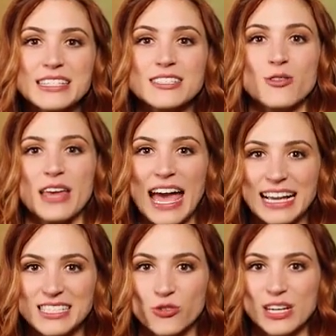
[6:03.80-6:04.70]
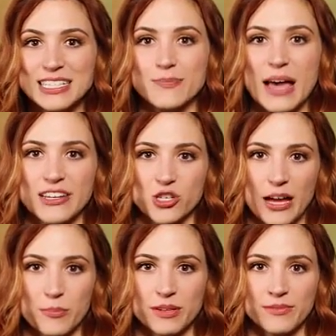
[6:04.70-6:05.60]
it so the hex grids match
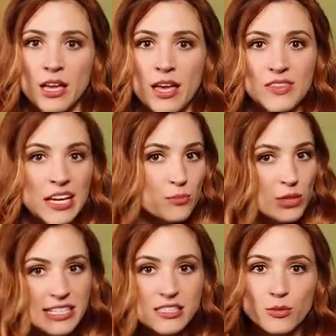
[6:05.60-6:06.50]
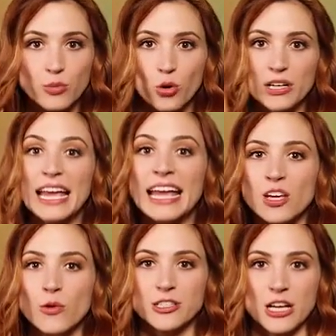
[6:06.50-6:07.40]
up. They can place their board
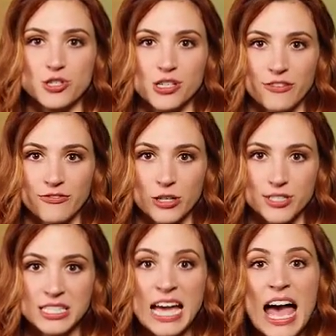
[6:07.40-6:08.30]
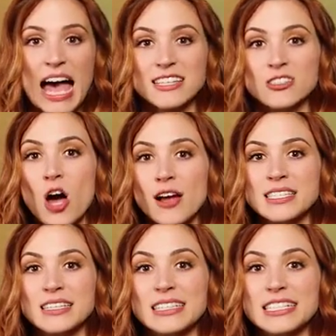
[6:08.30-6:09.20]
anywhere touching the first, as long
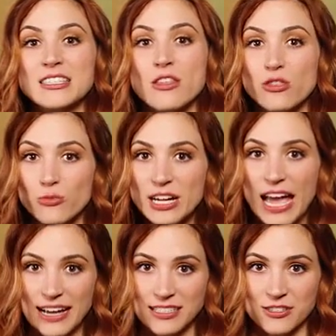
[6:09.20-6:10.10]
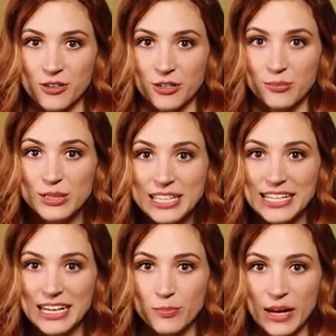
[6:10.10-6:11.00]
as at least 3 hexes are
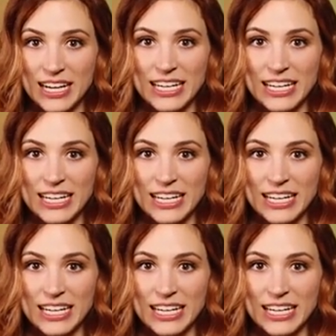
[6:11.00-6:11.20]
completed by